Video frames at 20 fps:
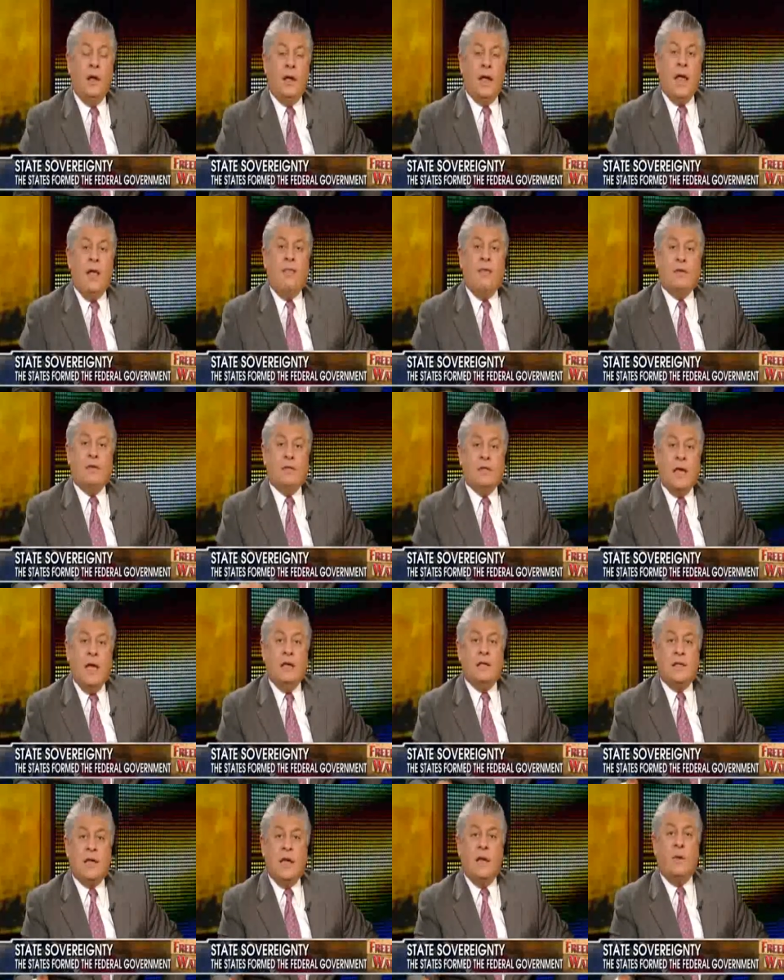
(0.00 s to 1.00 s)
Can the
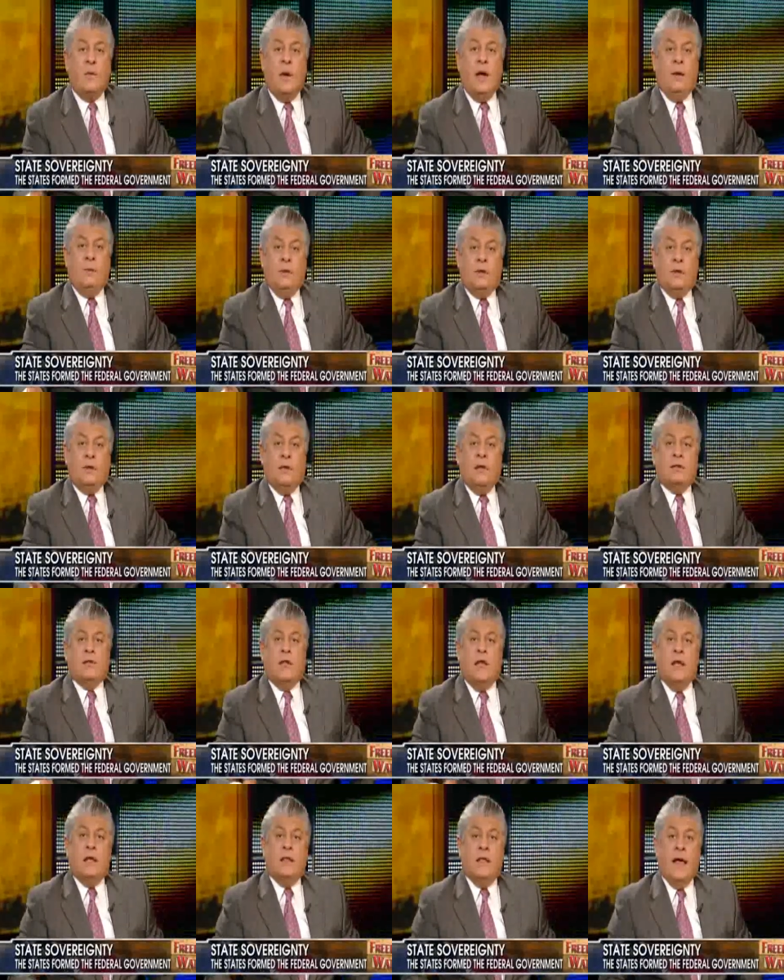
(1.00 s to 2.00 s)
states get away with things
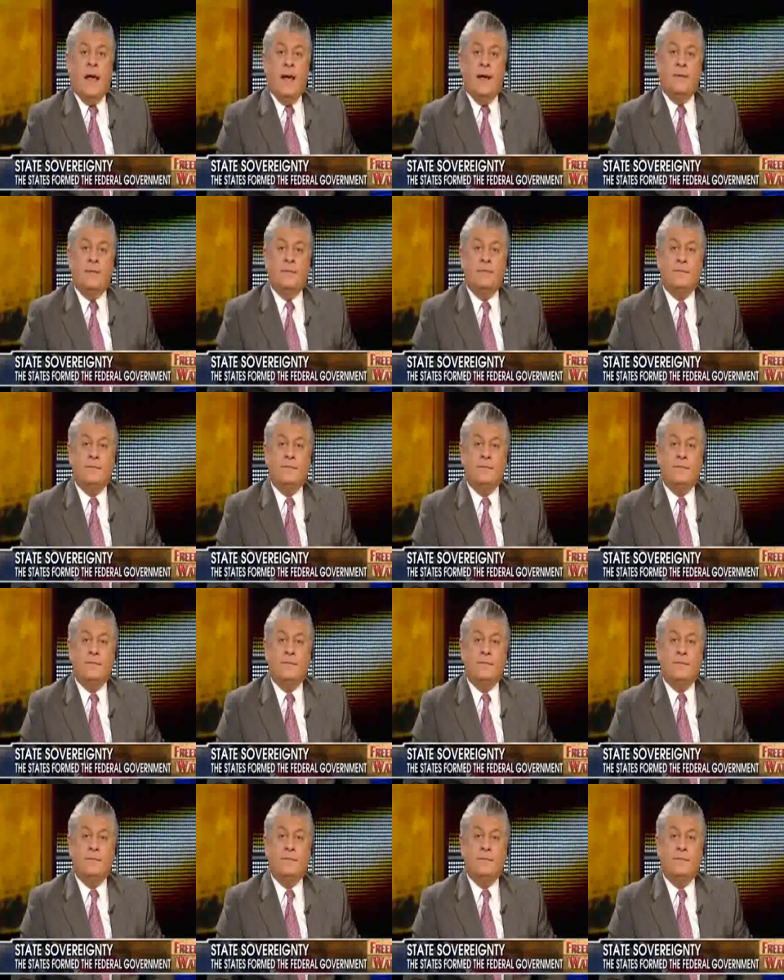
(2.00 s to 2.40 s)
like that?